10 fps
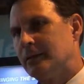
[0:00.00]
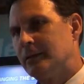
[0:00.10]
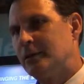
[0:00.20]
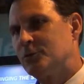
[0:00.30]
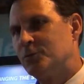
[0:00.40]

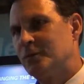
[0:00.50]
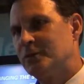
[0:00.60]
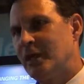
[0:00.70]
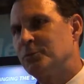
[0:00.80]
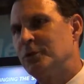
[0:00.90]
this
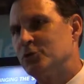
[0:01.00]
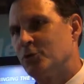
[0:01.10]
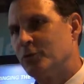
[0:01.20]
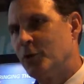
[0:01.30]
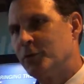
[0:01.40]

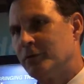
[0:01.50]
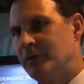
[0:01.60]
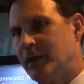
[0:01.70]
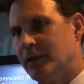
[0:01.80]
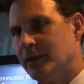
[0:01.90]
exponential growth of
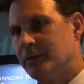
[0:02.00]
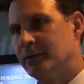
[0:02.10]
data,